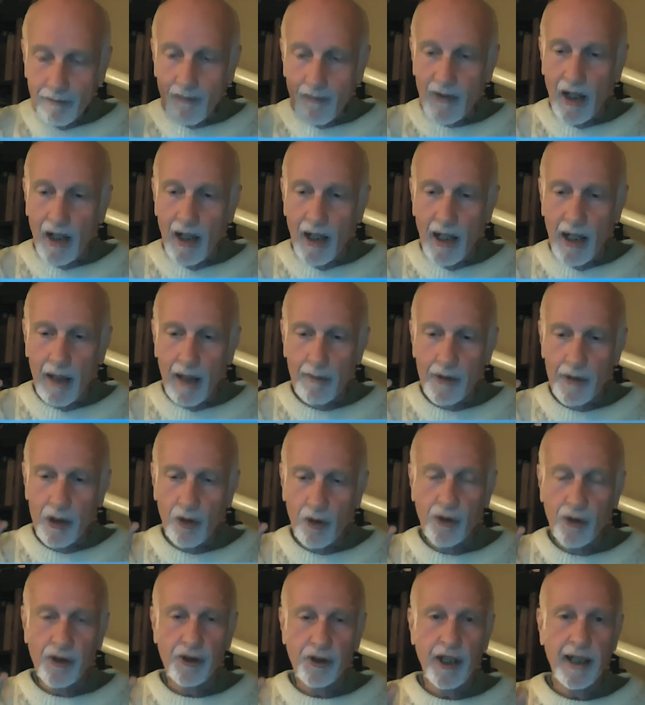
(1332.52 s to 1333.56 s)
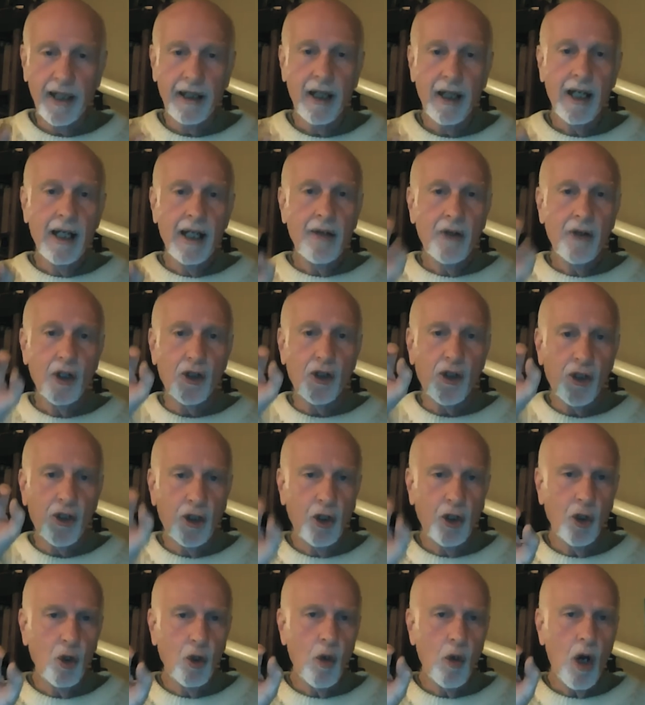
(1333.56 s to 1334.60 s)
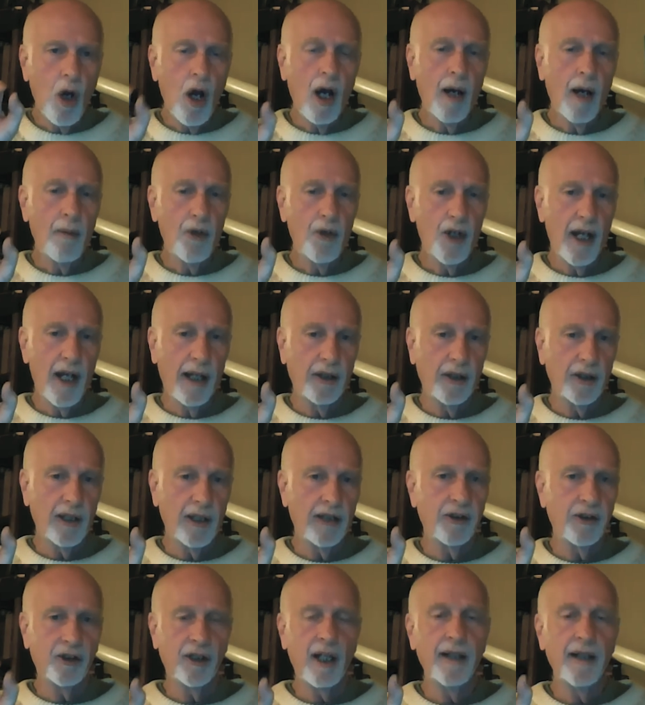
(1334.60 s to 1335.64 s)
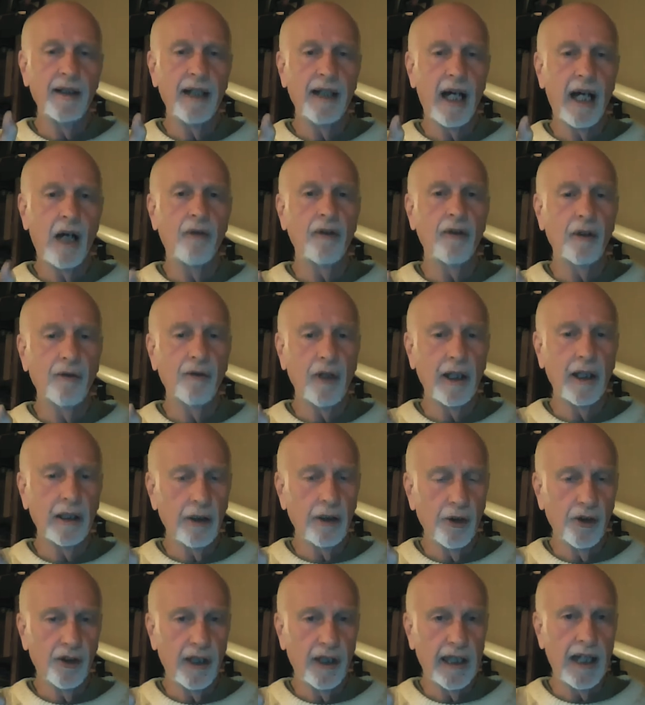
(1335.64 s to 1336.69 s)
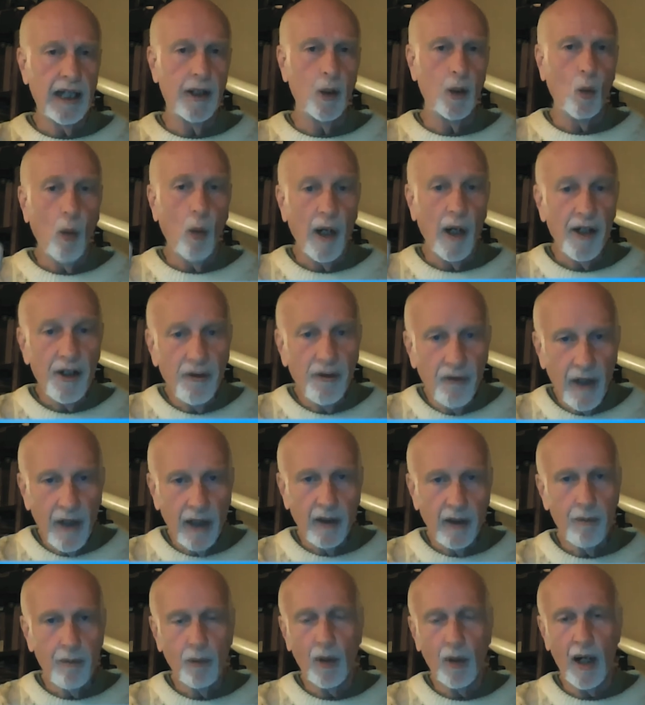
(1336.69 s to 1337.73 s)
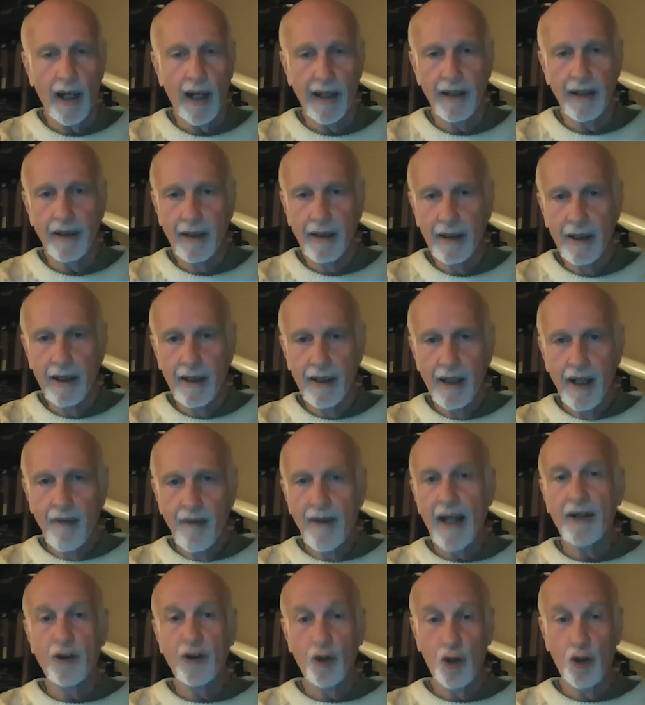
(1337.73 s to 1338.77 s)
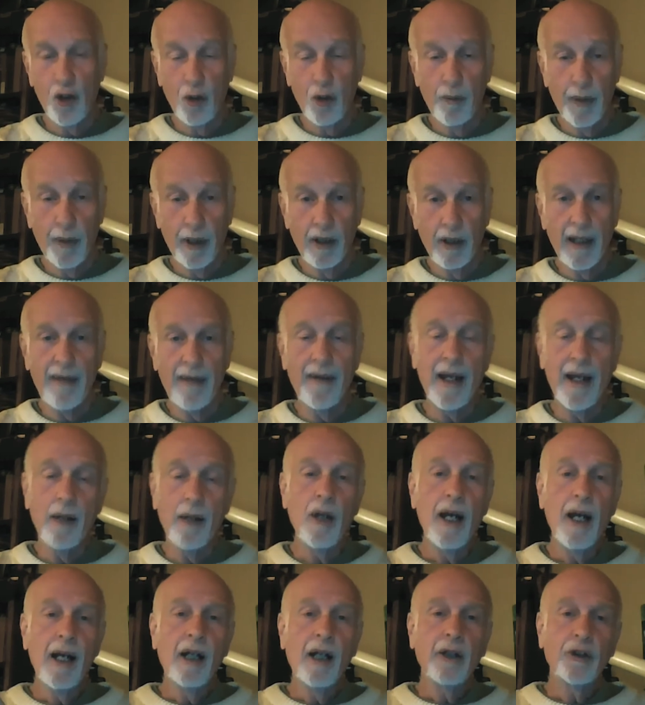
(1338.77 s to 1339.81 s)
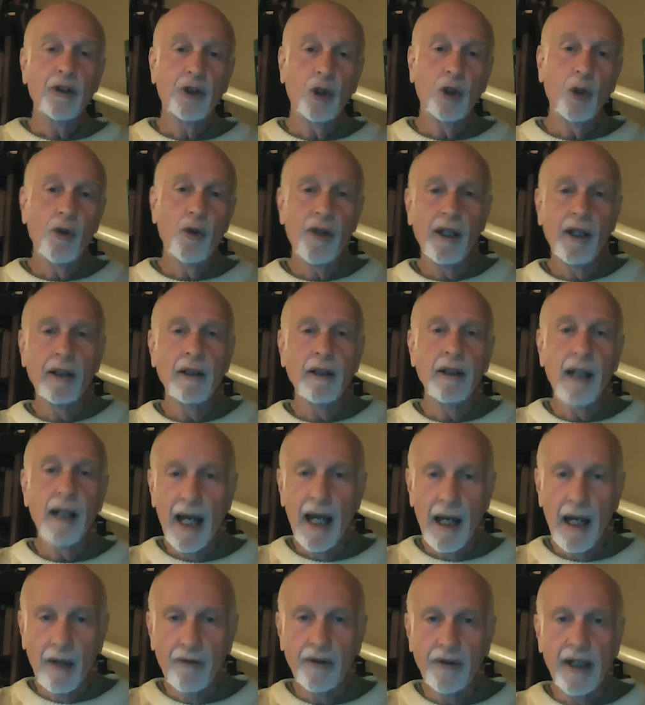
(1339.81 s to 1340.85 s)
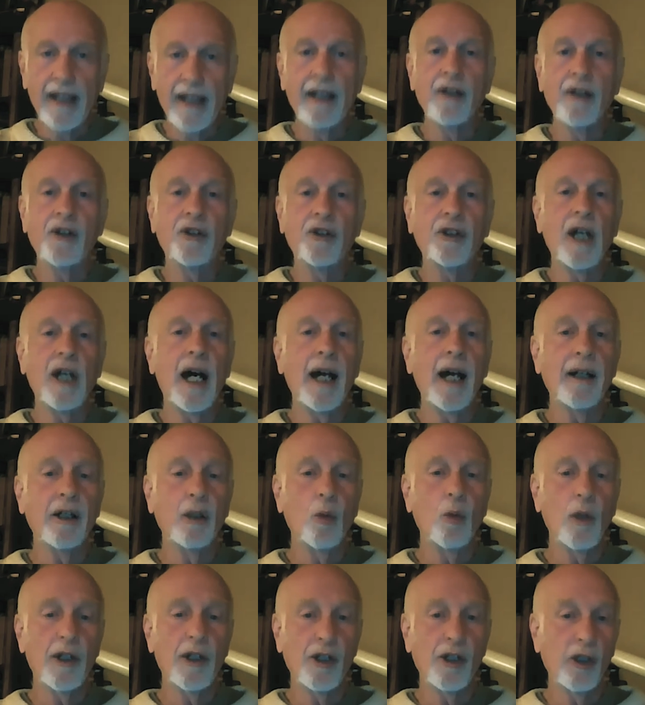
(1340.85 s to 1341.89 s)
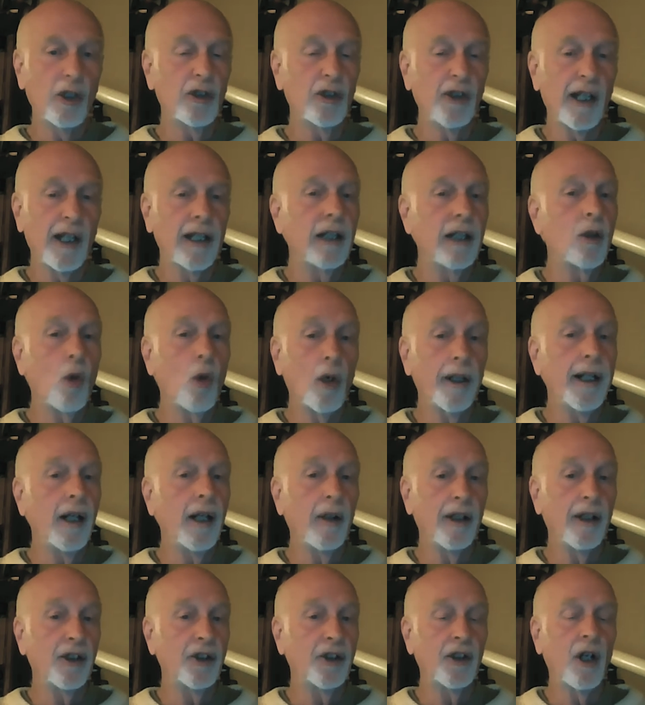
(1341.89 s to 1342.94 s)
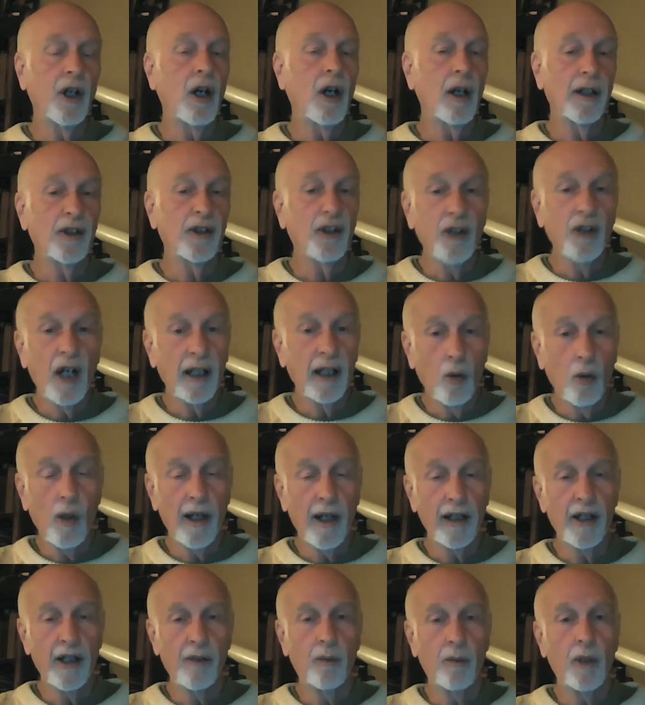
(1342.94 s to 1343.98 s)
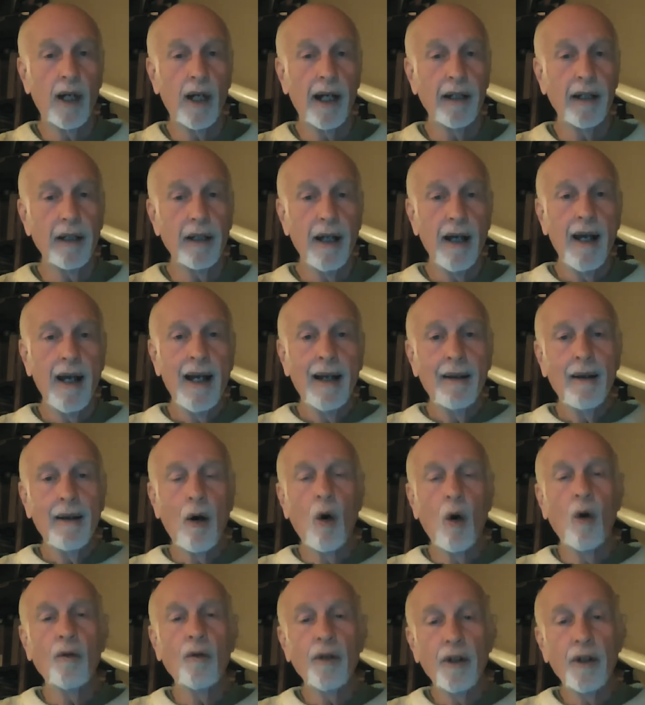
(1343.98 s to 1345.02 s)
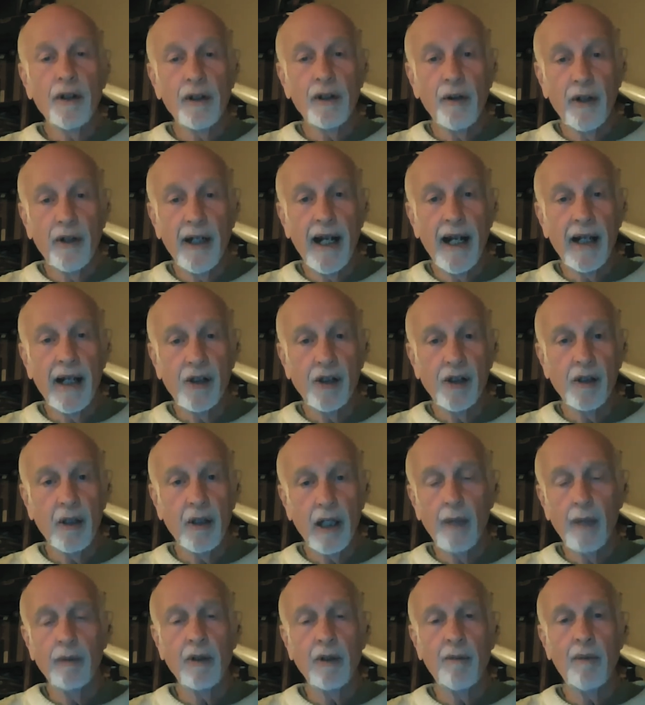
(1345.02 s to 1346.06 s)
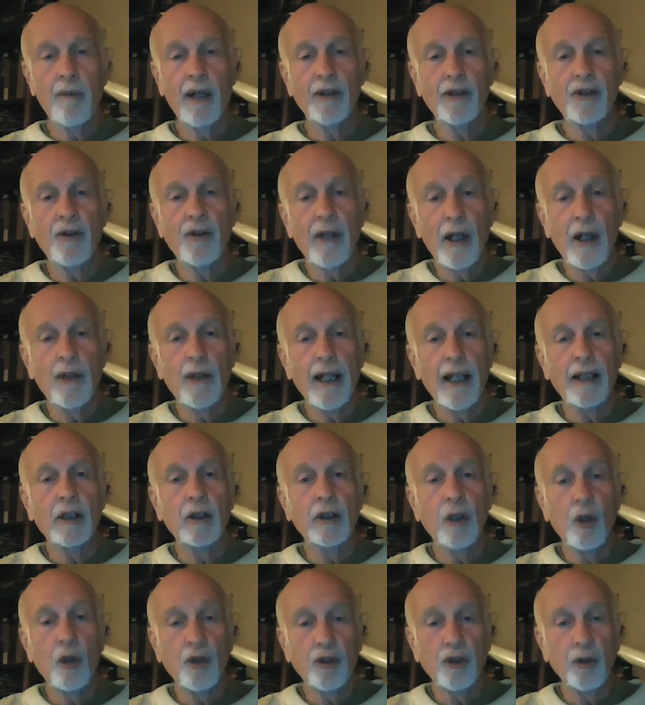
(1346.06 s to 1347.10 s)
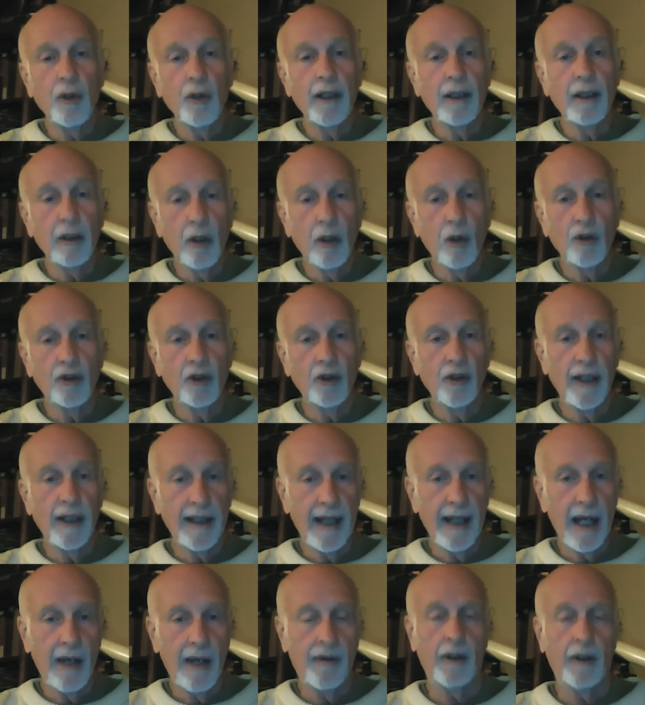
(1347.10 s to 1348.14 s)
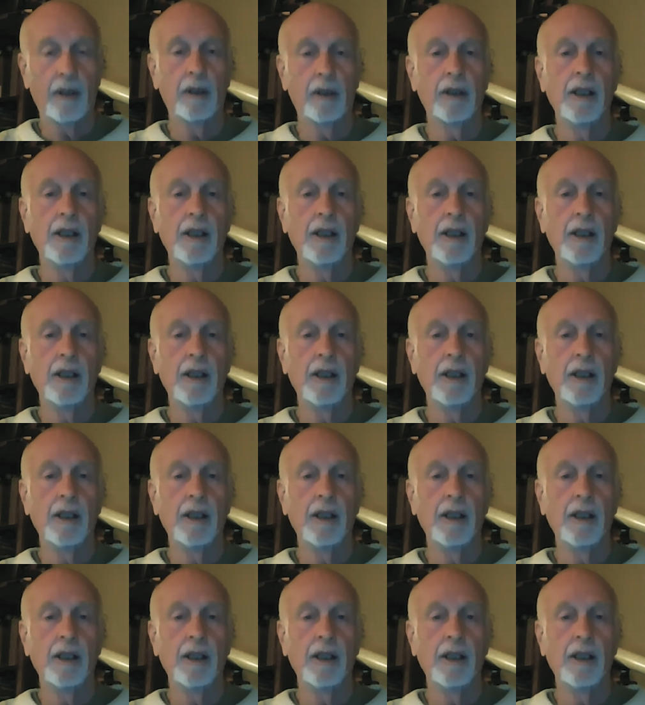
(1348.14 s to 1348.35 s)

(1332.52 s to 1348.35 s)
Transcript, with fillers: um, you'll see there's two objects at sundown who are very close together. One's very bright, that's Jupiter, and then to the left is Saturn, which looks like an ordinary star. It's not quite as bright. Over the next couple of months, they'll get closer and closer together,